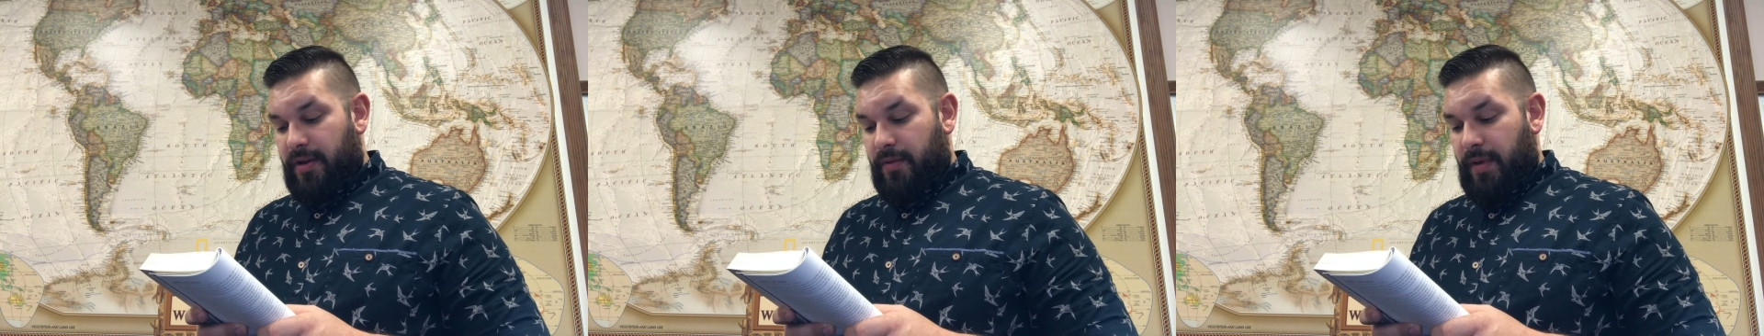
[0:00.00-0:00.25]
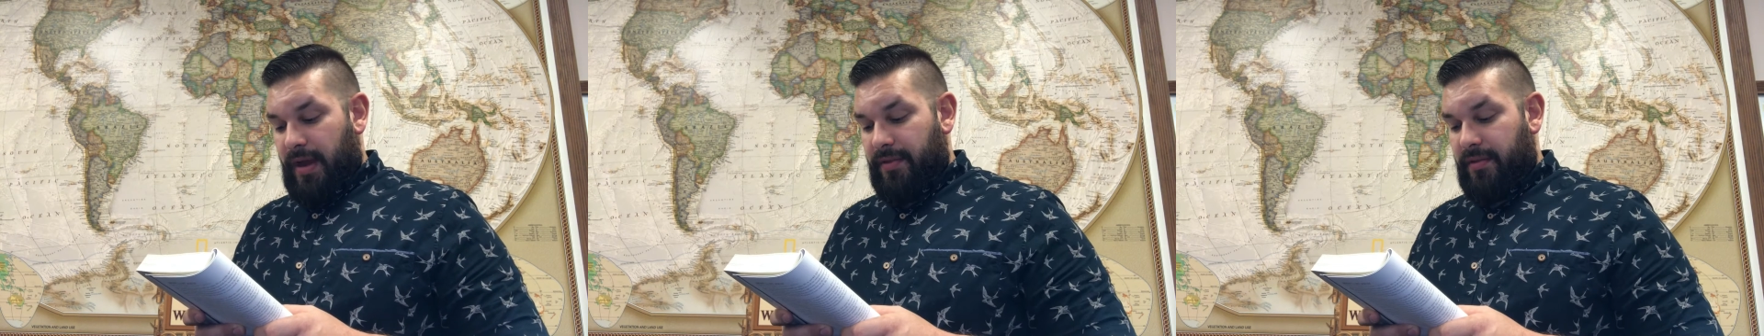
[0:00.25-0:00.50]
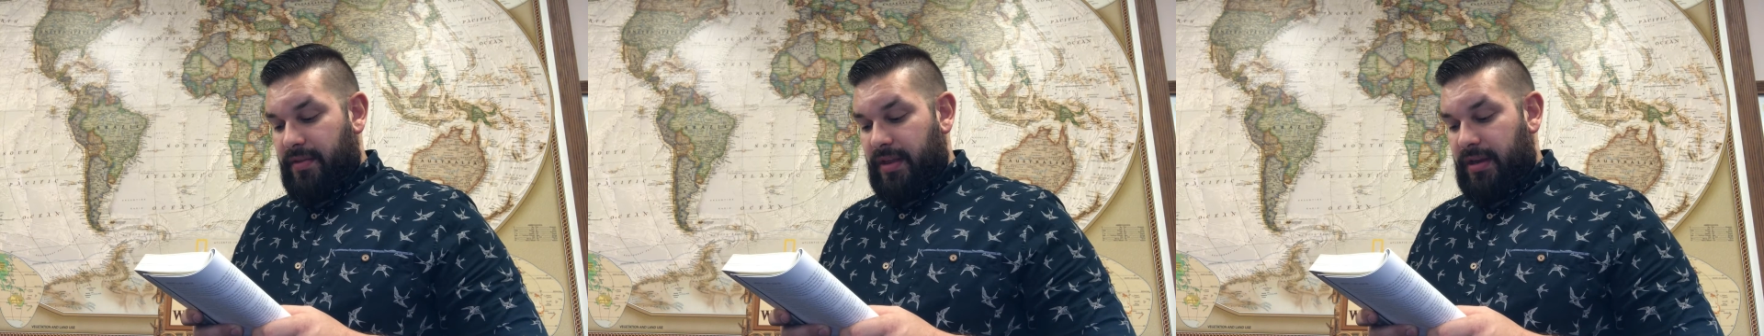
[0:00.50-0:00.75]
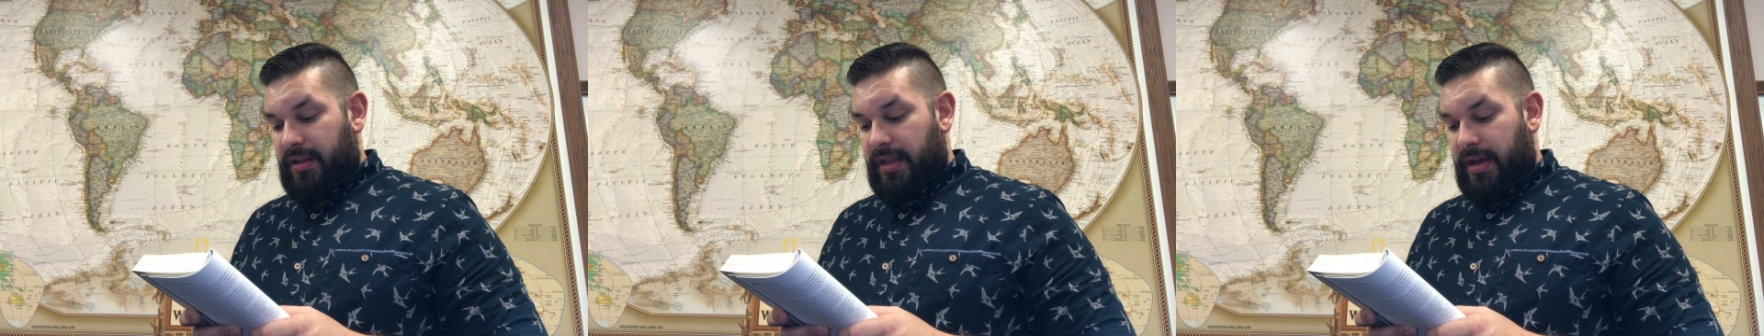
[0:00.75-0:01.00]
rather than
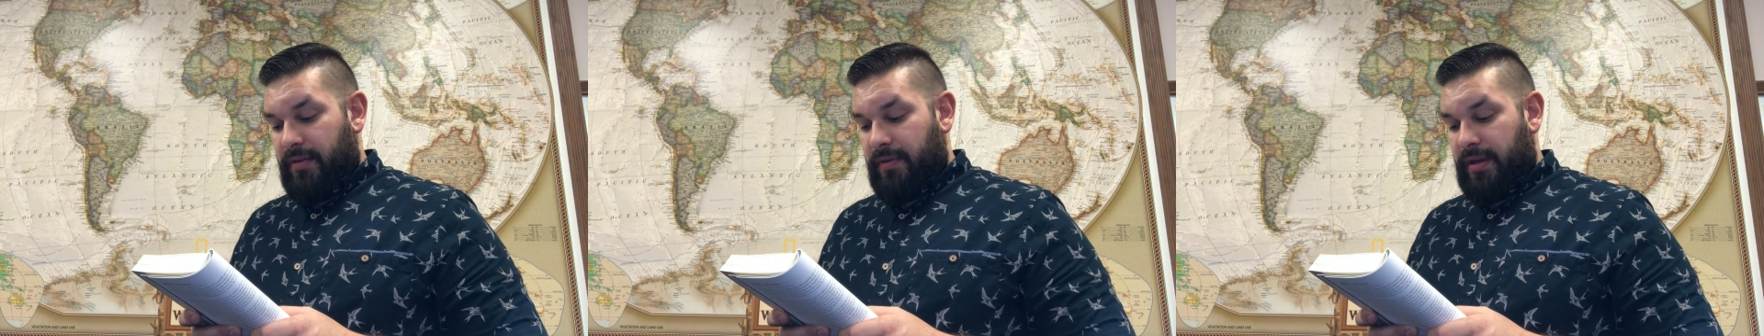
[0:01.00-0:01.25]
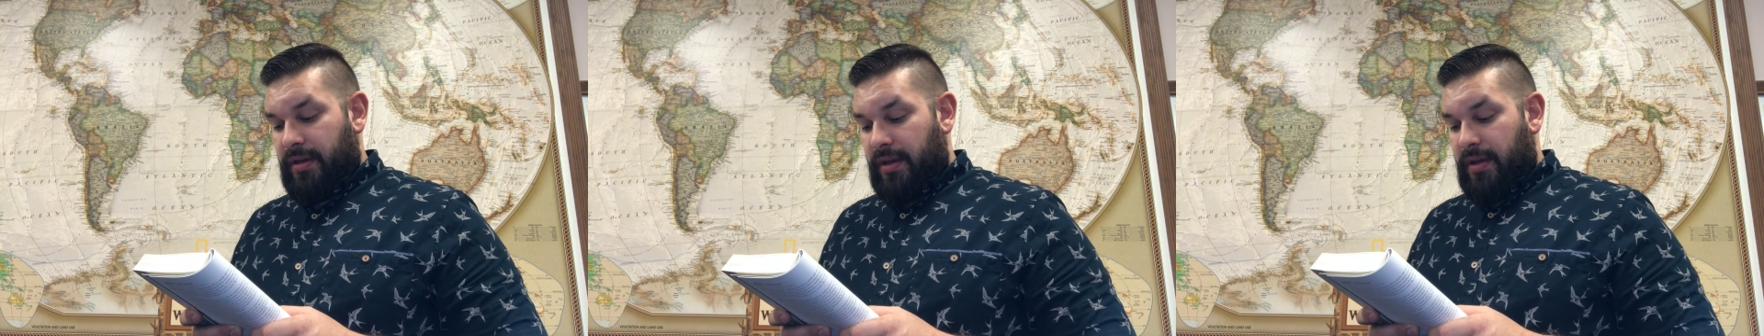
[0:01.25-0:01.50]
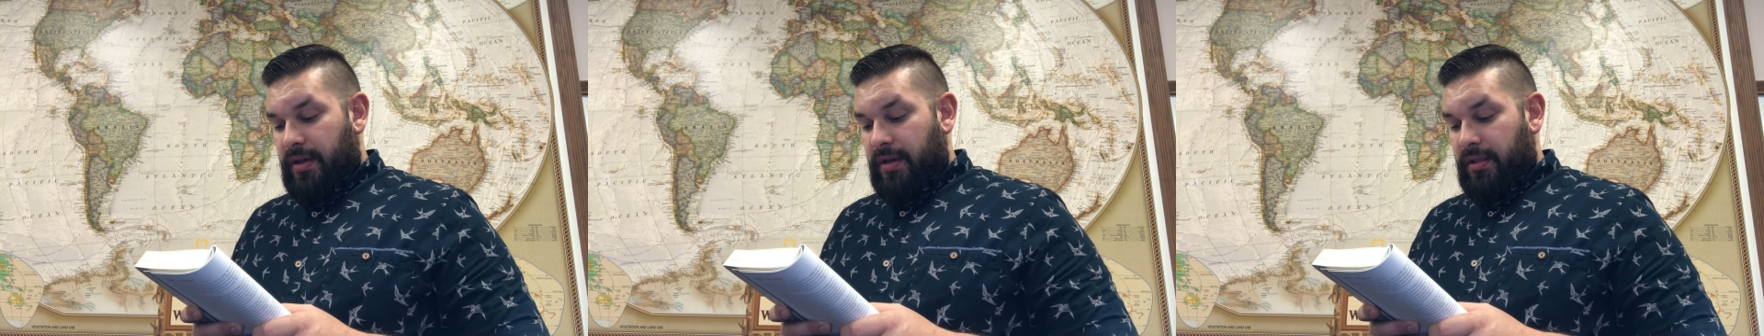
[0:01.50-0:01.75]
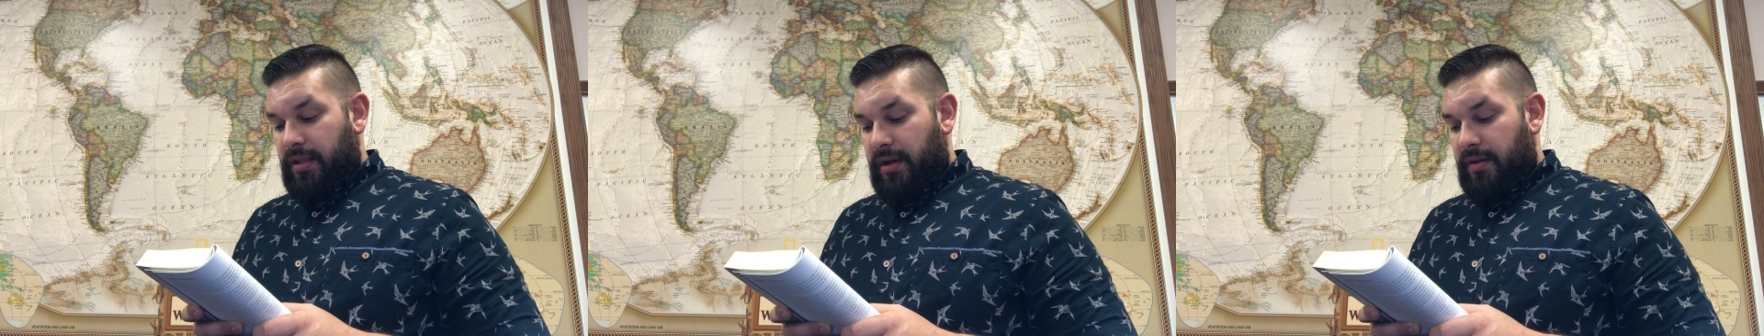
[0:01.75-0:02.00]
allowing
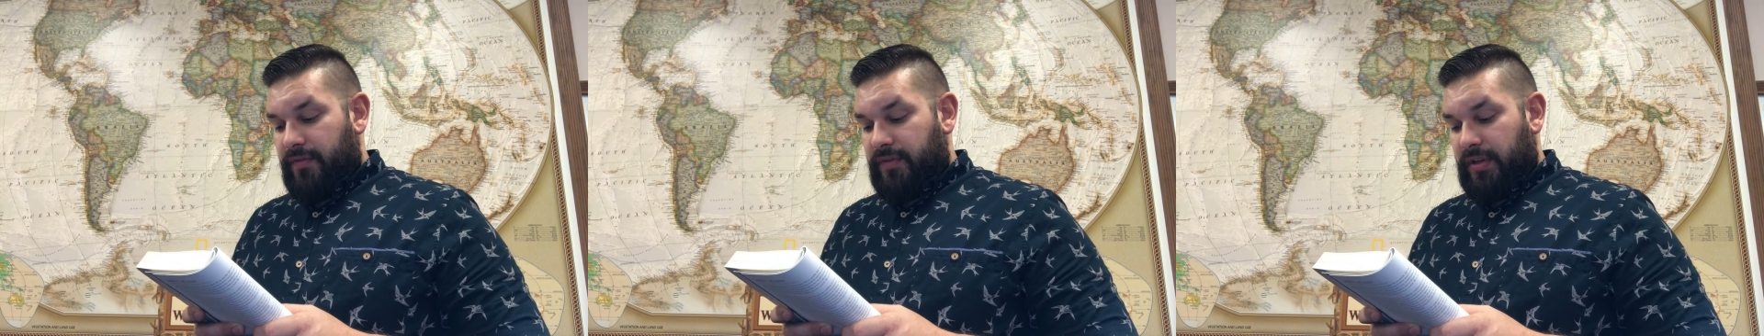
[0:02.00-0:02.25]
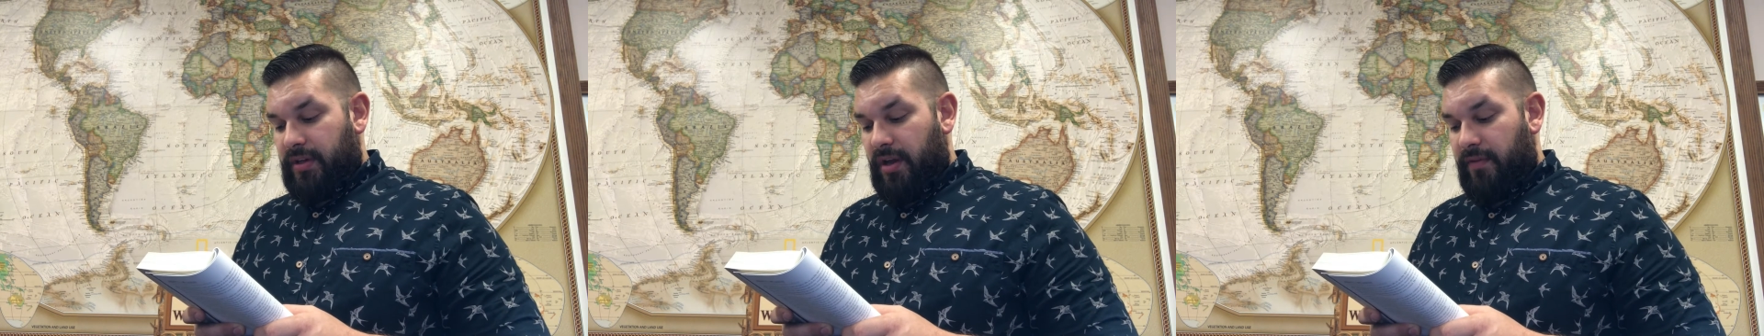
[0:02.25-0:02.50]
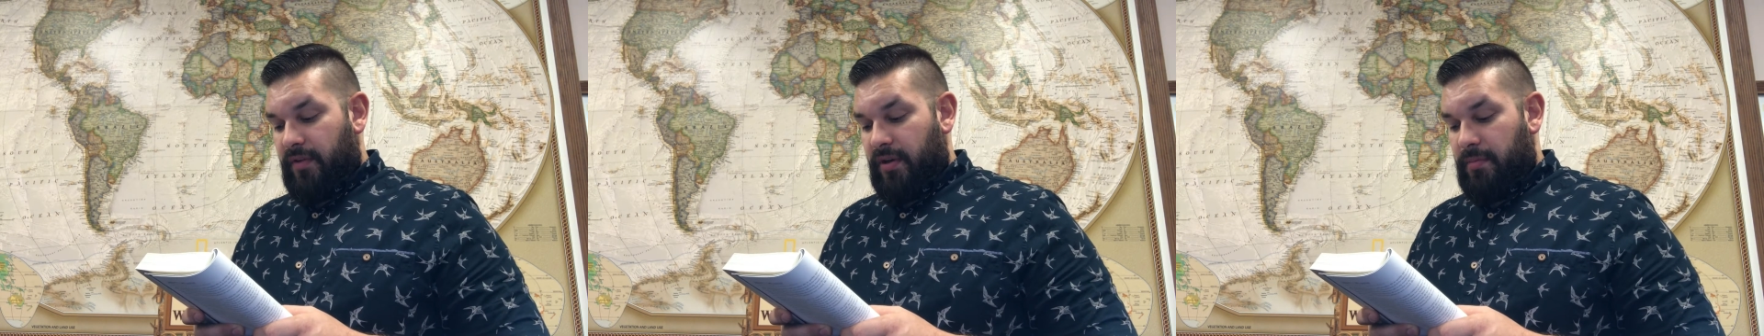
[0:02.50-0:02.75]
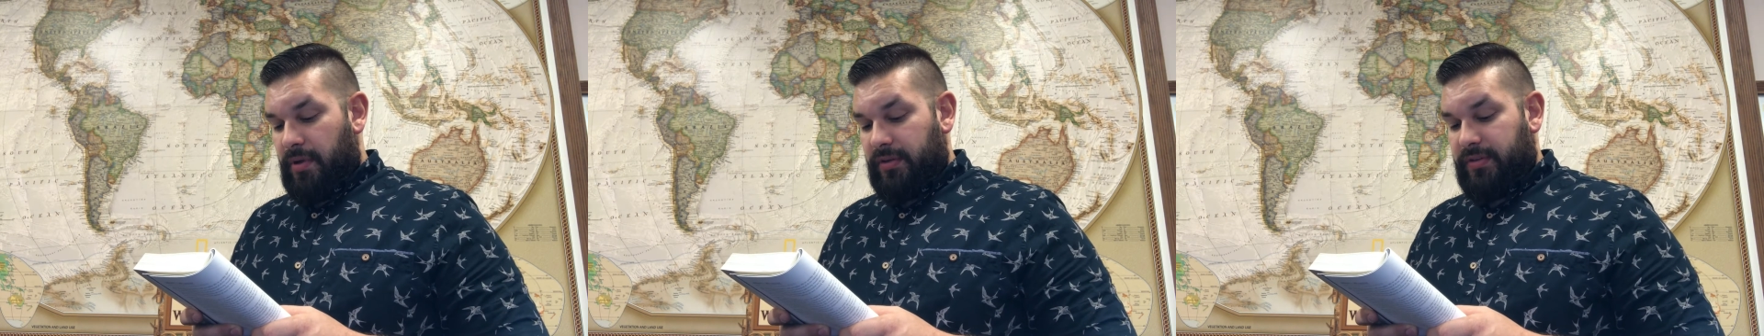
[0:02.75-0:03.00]
love to cover a
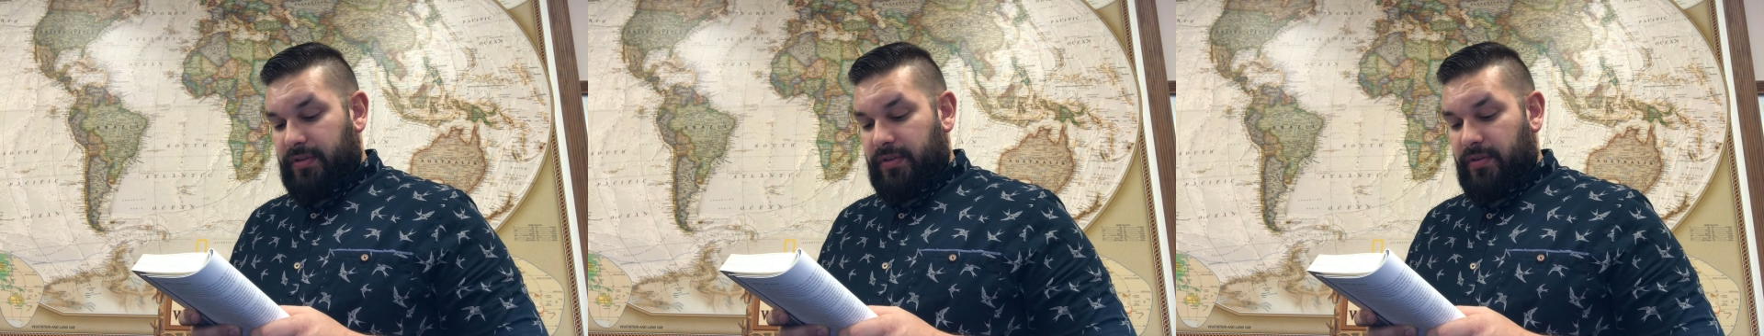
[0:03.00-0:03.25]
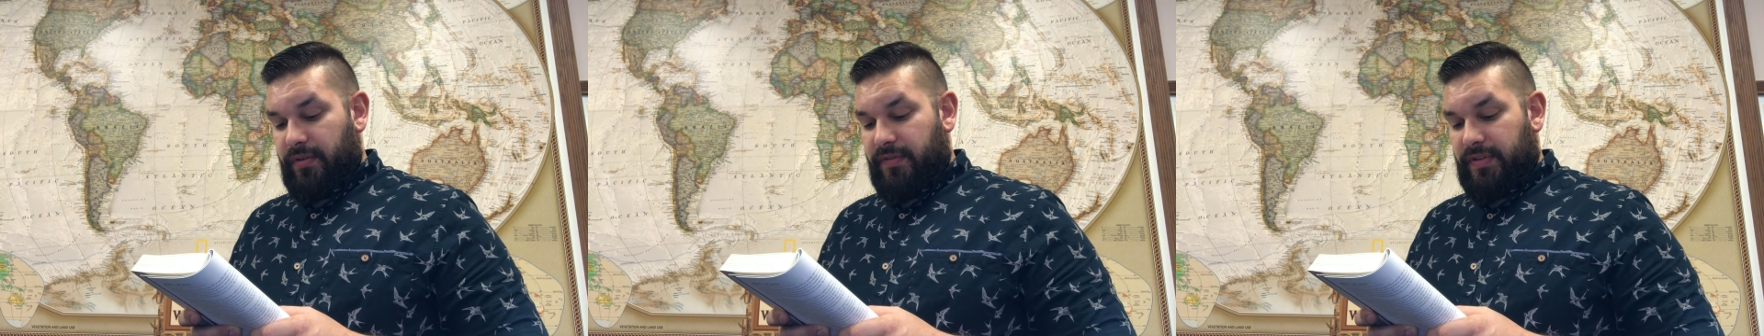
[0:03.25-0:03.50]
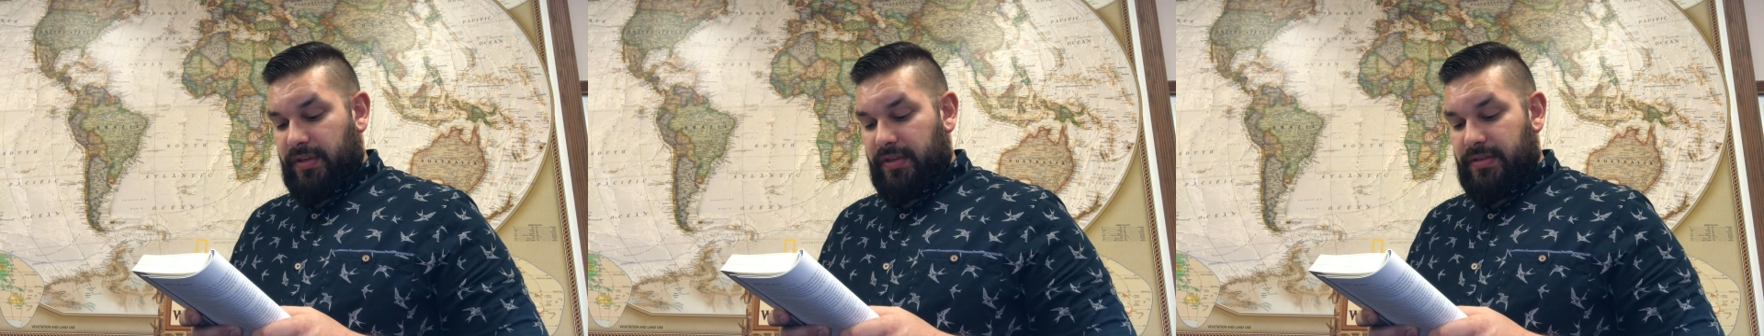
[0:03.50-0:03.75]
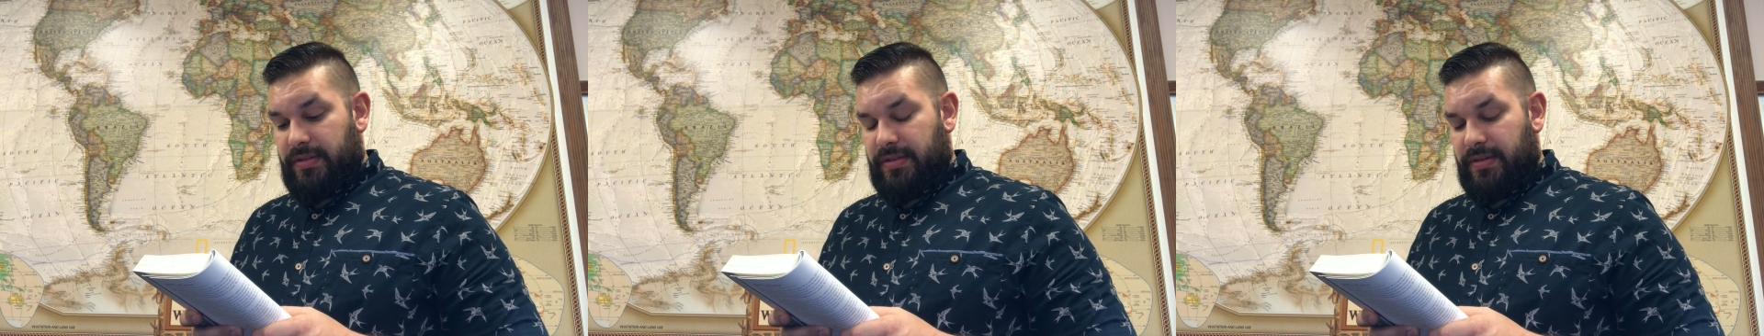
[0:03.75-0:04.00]
multitude of
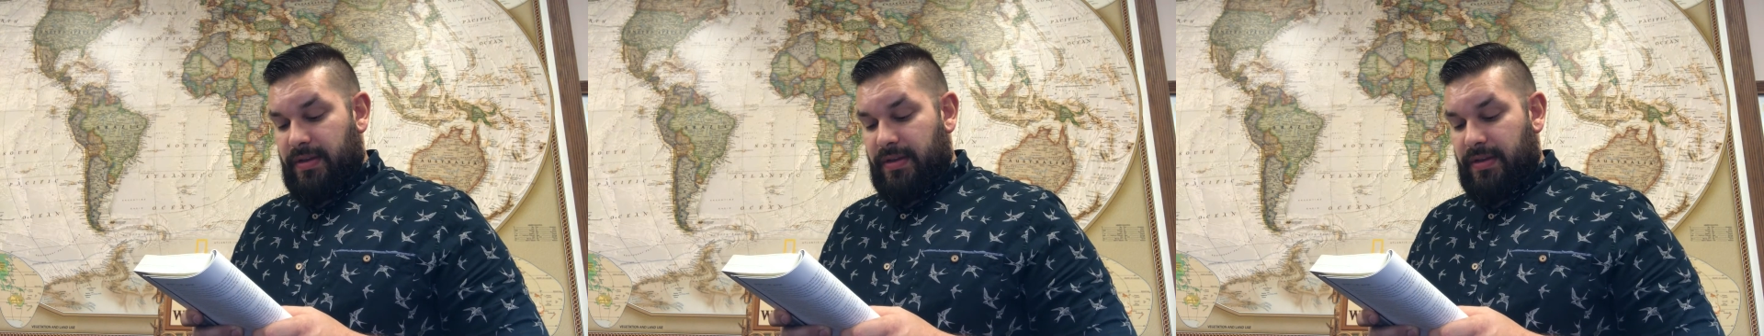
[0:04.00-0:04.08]
sins.